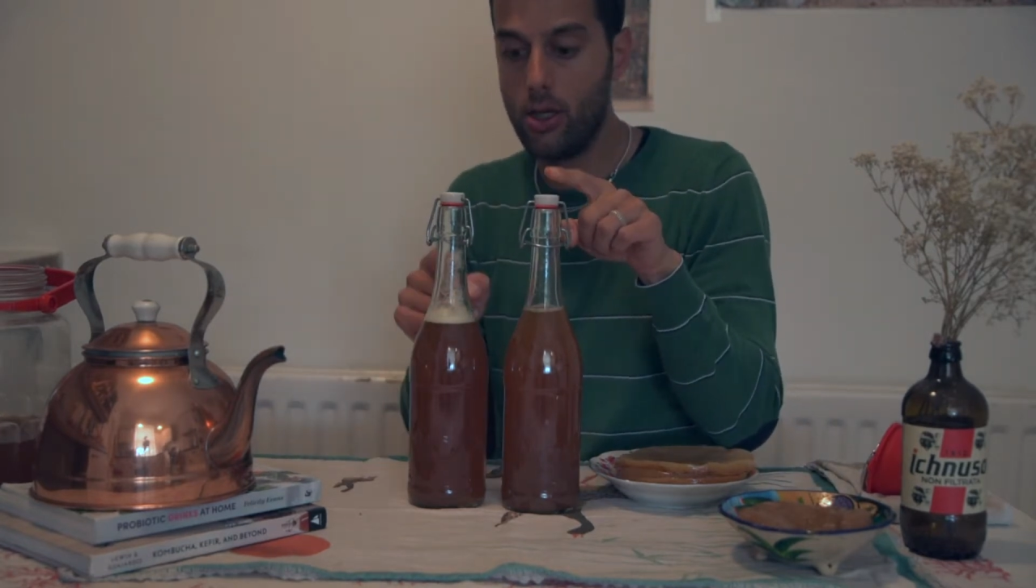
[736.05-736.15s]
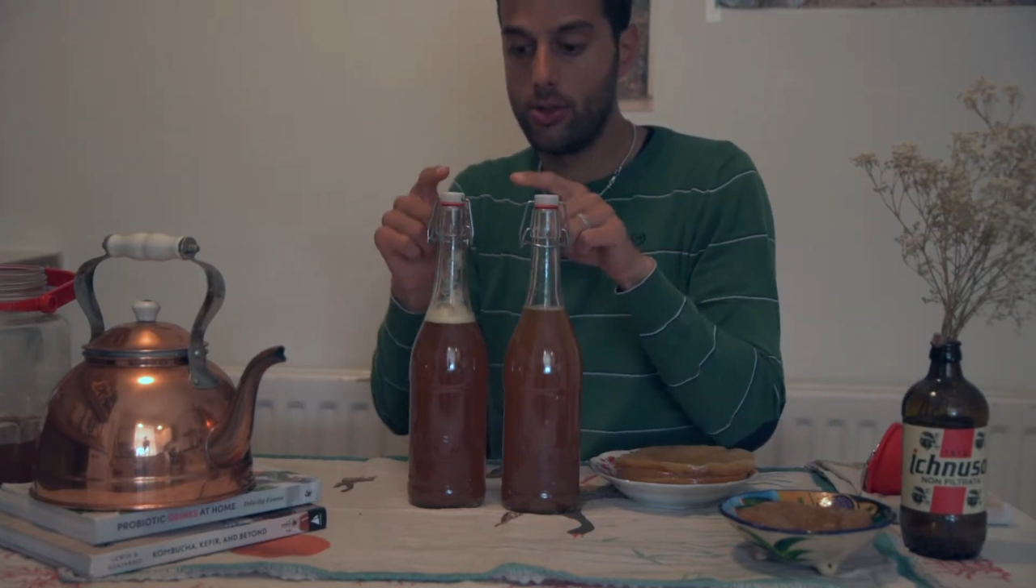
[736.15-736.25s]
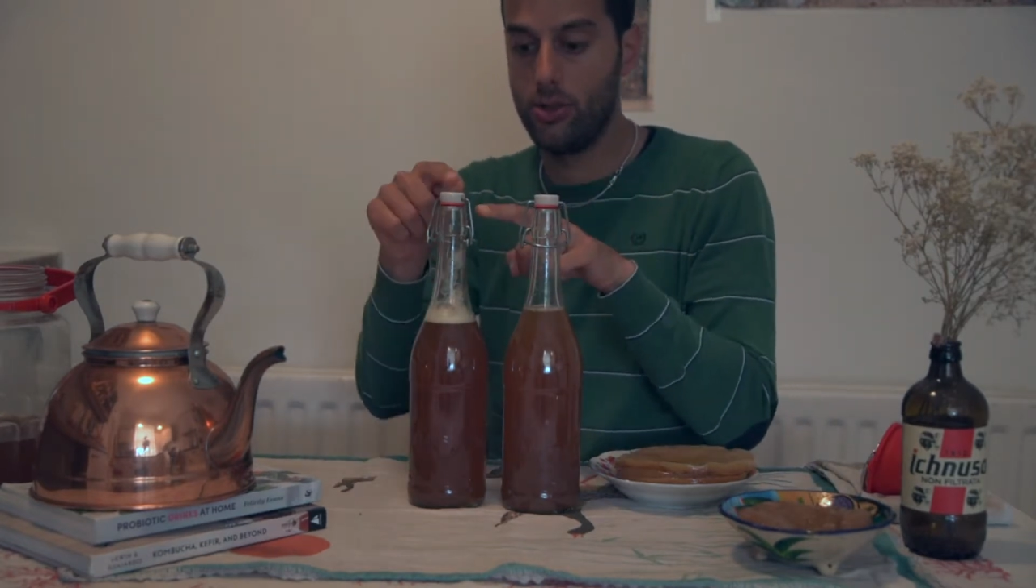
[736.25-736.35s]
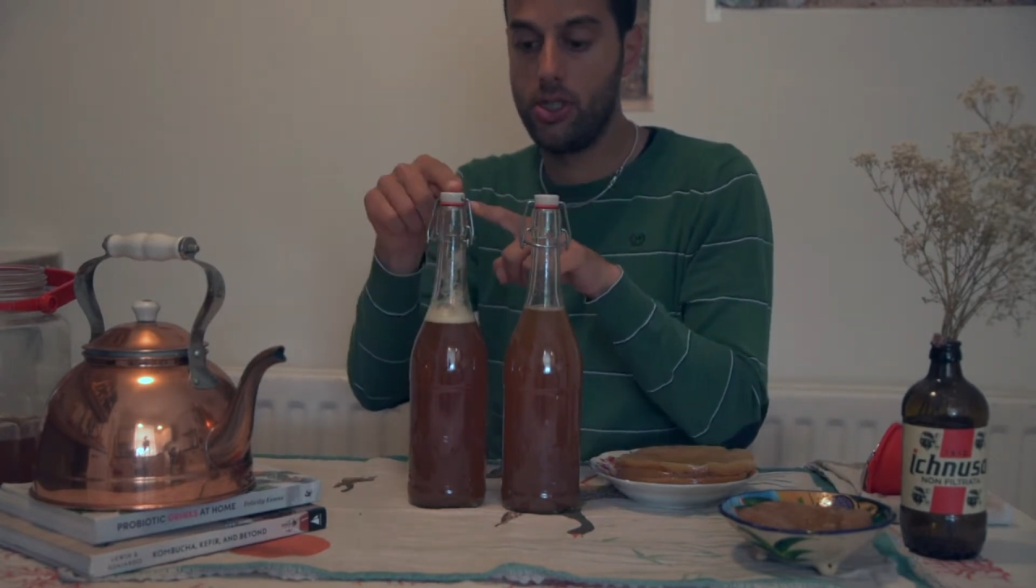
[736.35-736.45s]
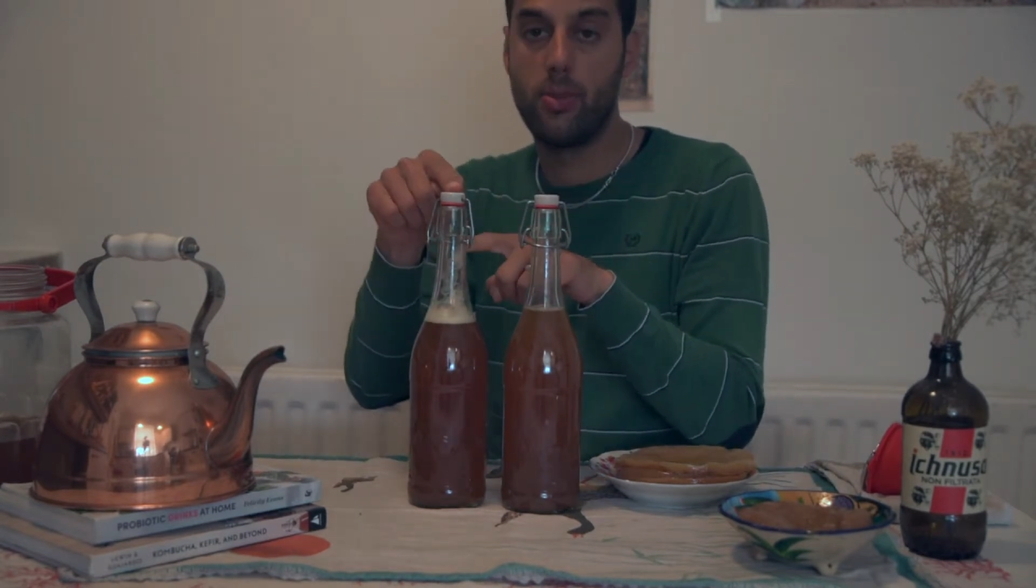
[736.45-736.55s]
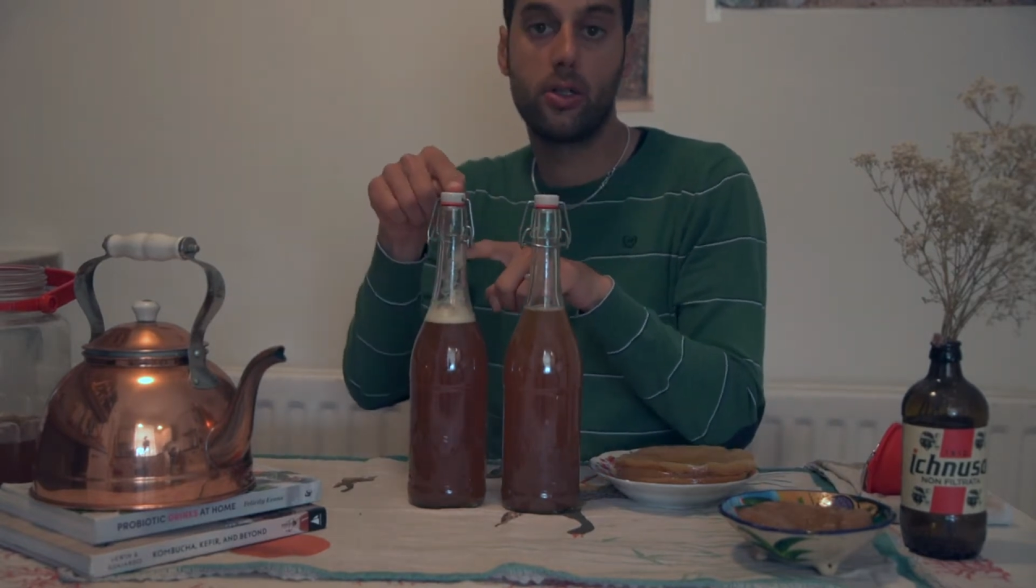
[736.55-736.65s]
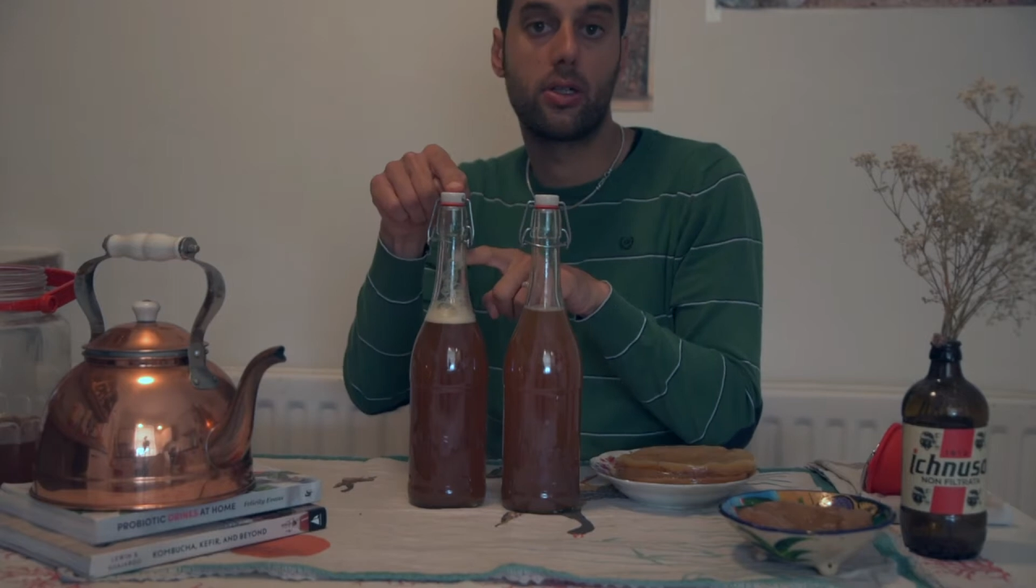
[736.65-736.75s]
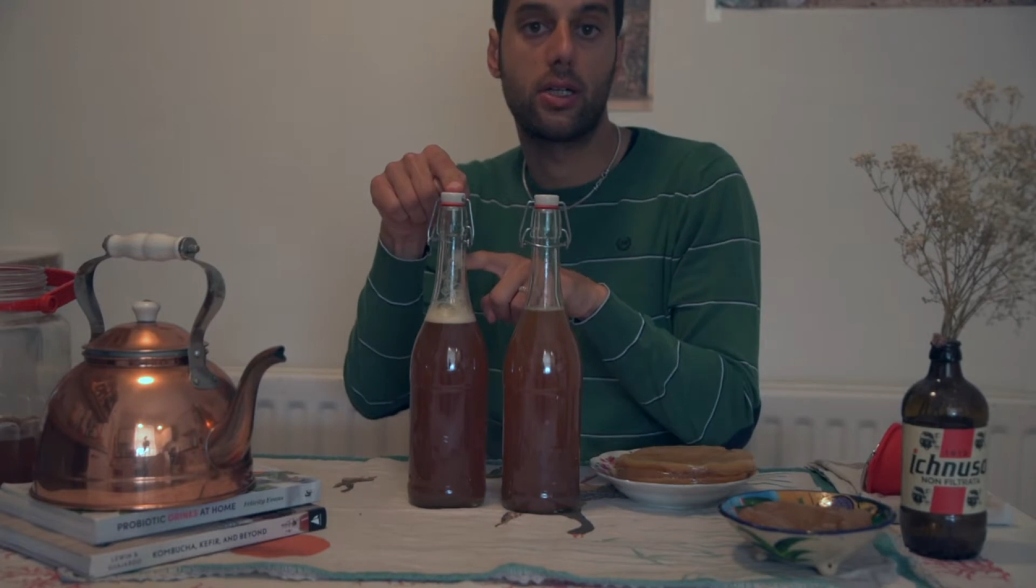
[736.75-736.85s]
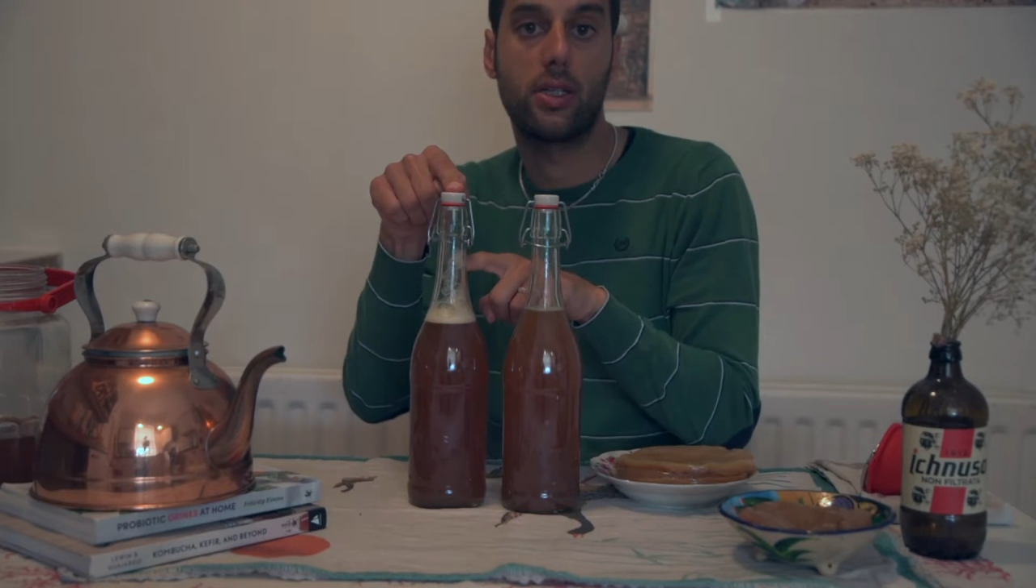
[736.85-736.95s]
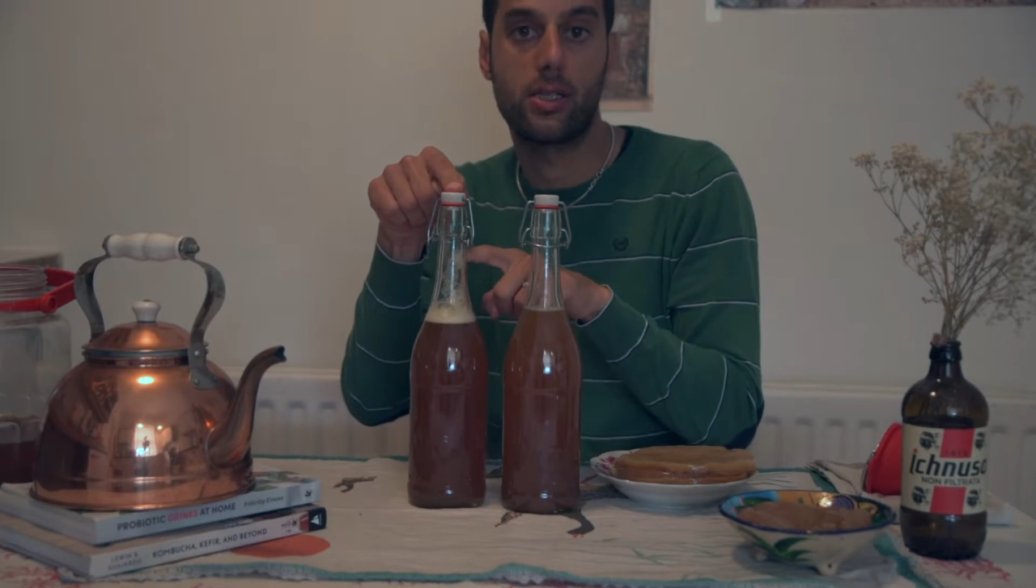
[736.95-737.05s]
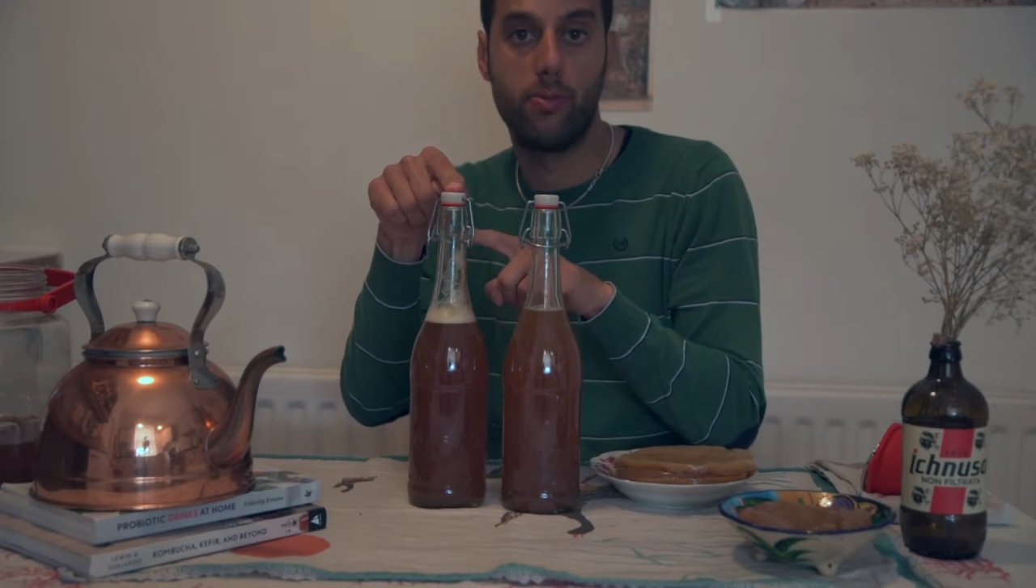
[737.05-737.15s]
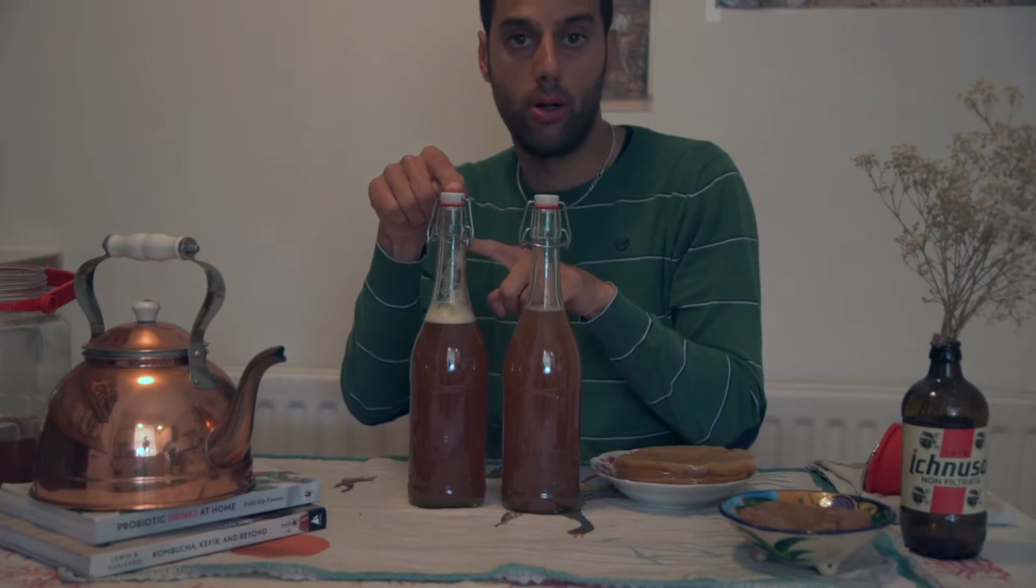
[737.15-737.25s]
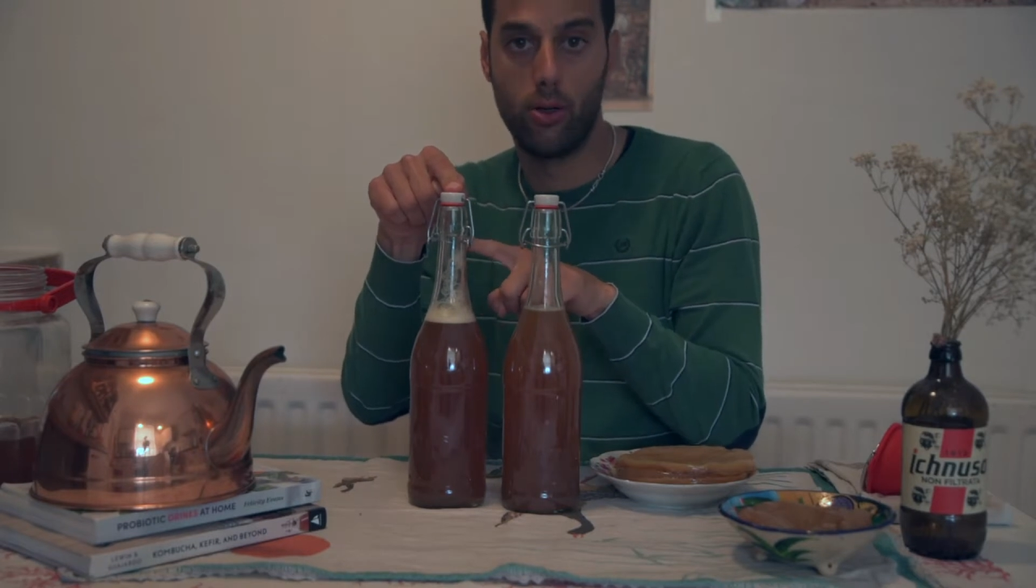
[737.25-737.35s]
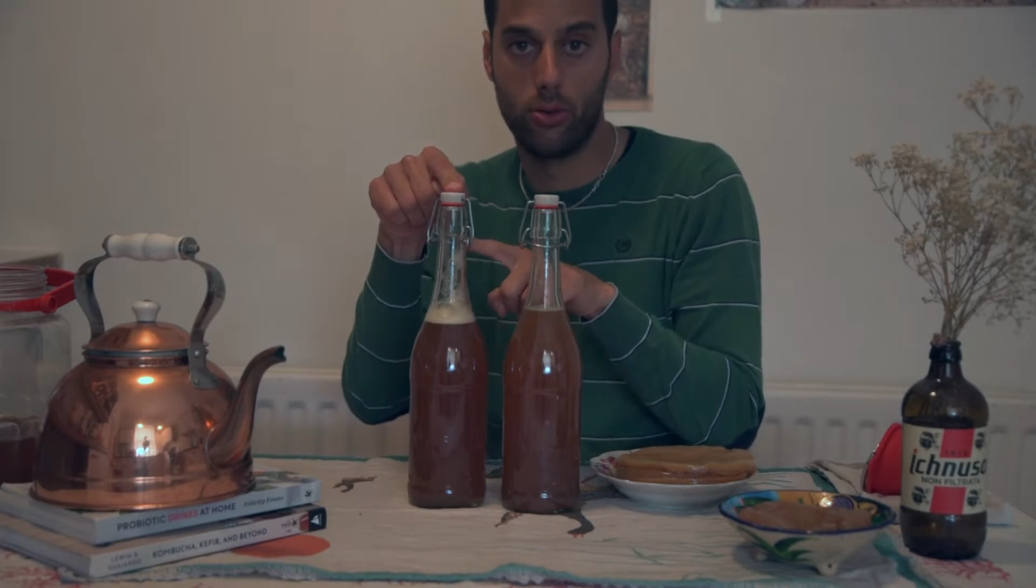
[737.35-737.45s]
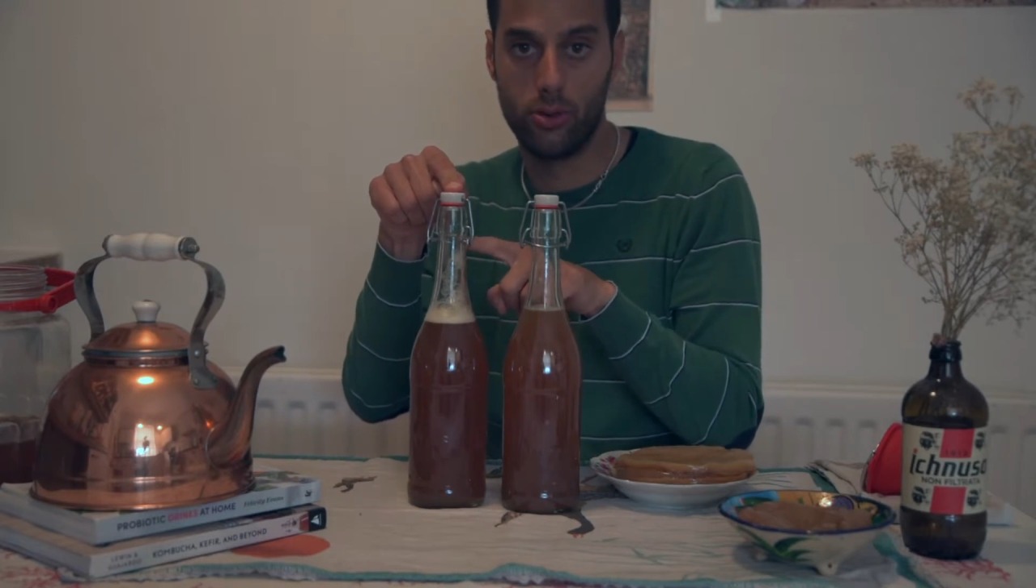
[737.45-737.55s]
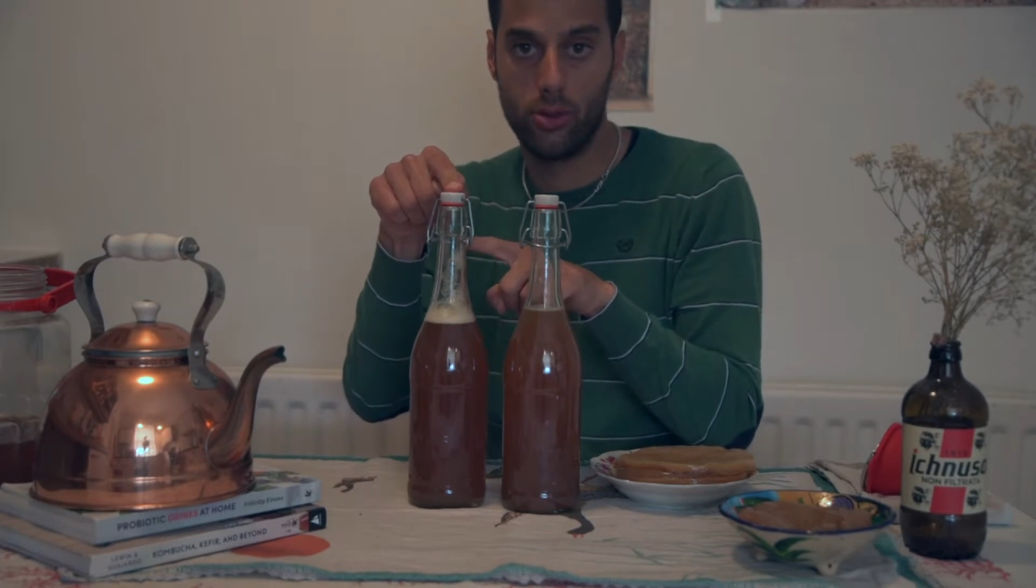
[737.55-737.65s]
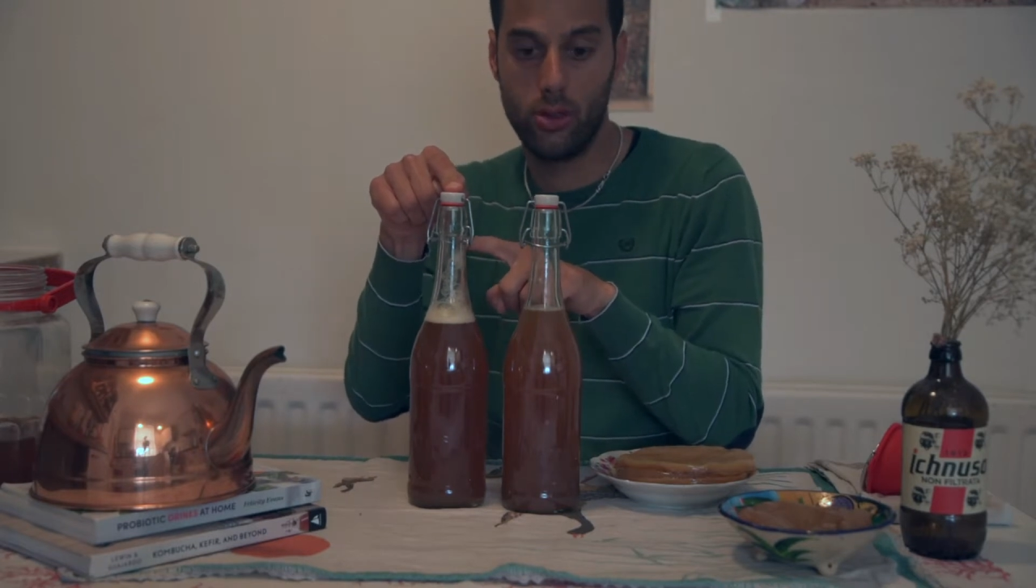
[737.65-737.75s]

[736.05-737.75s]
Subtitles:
So this bottle can explode.